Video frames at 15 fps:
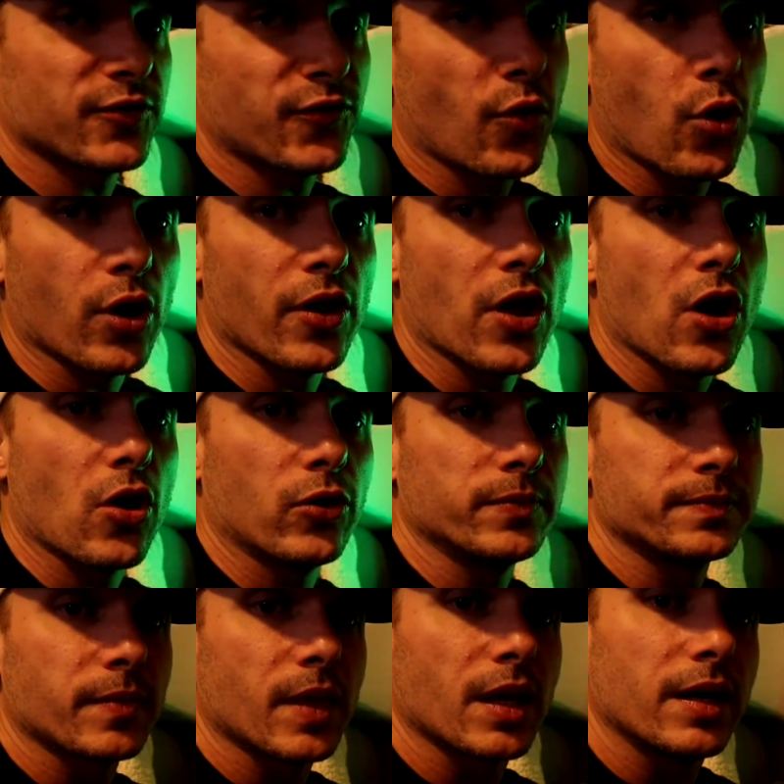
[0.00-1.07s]
for though
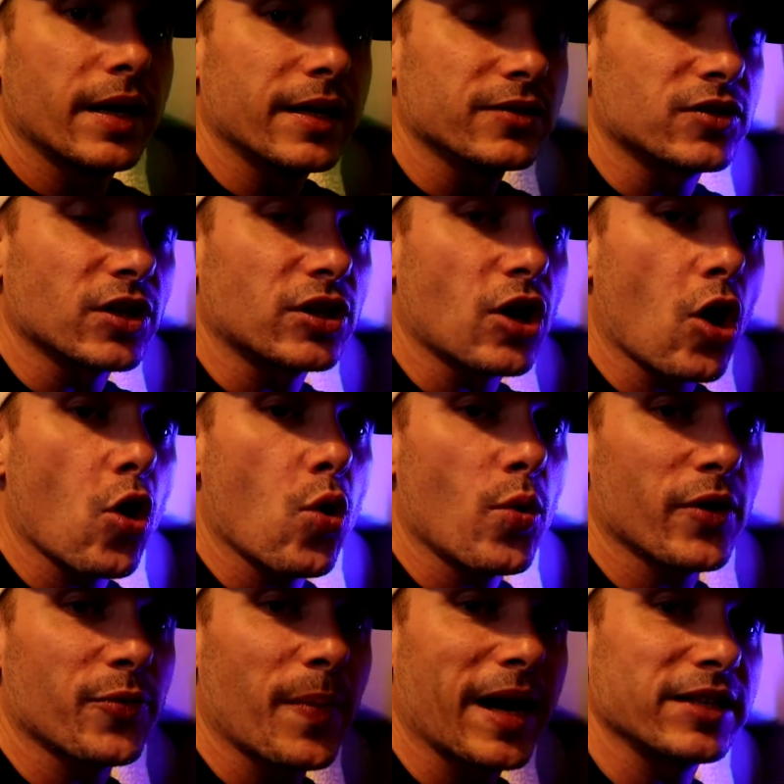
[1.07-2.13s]
is to go
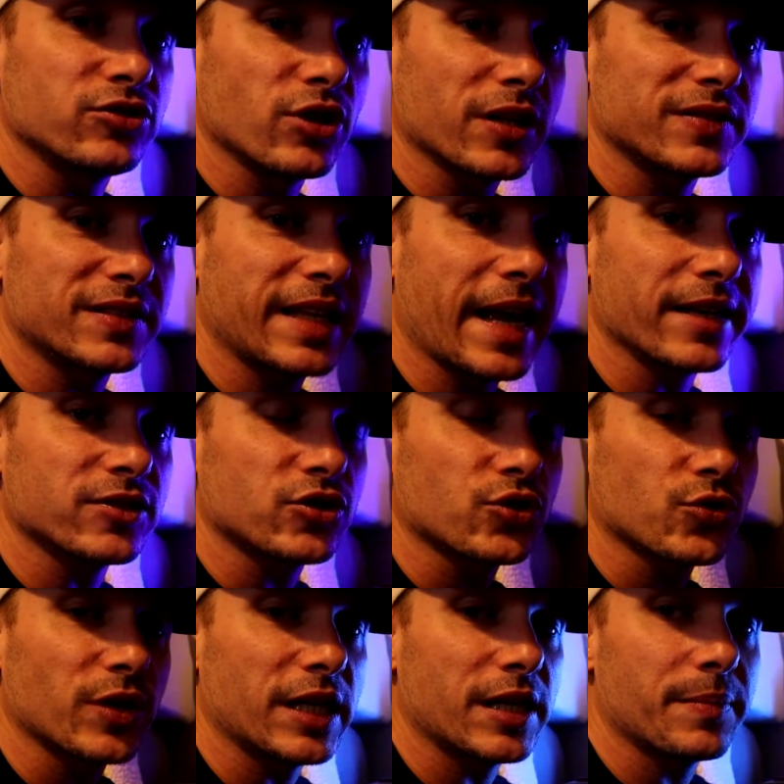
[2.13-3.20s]
with my Just Dance
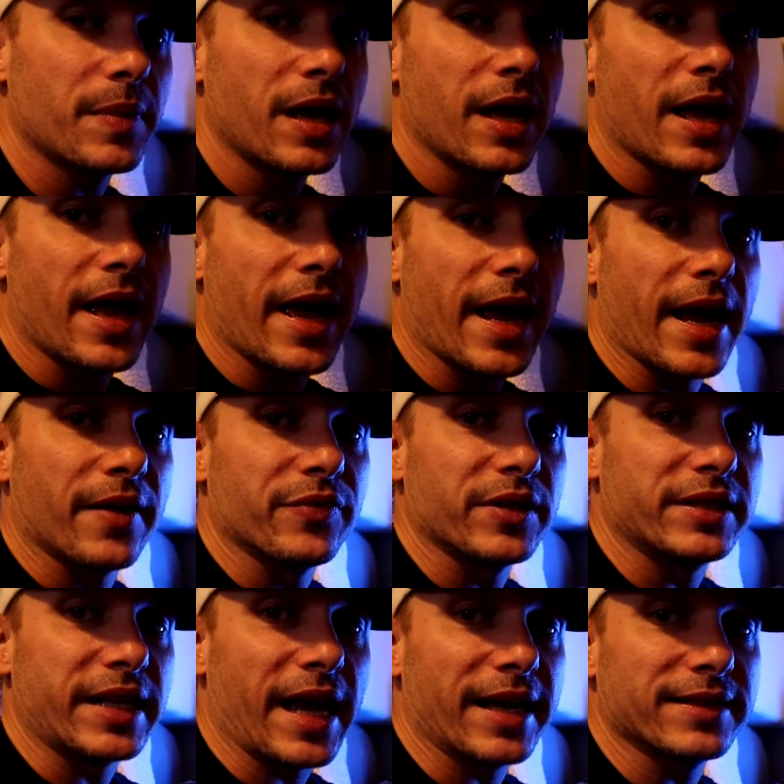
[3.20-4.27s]
stream and the
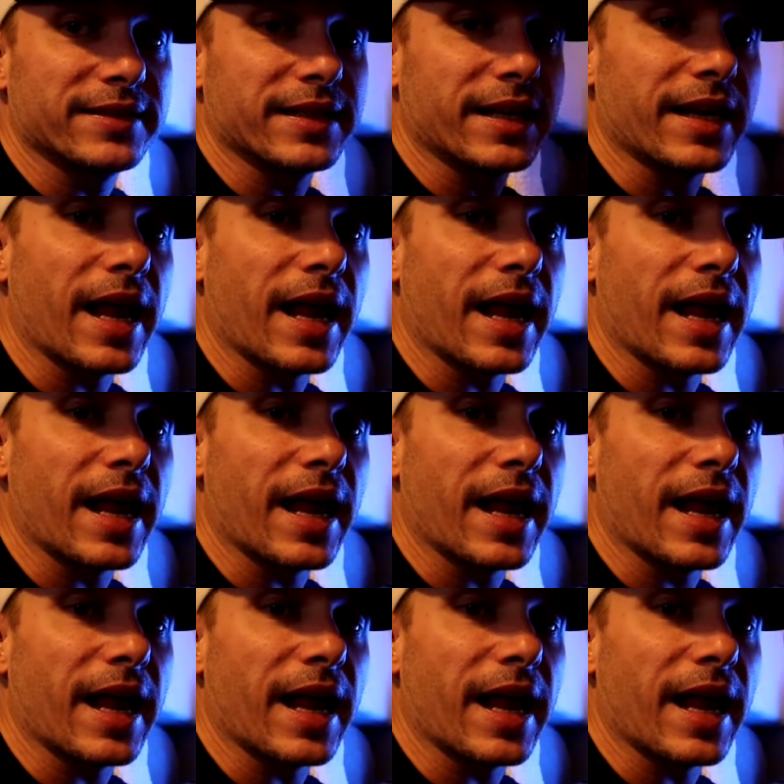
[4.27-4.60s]
dancing.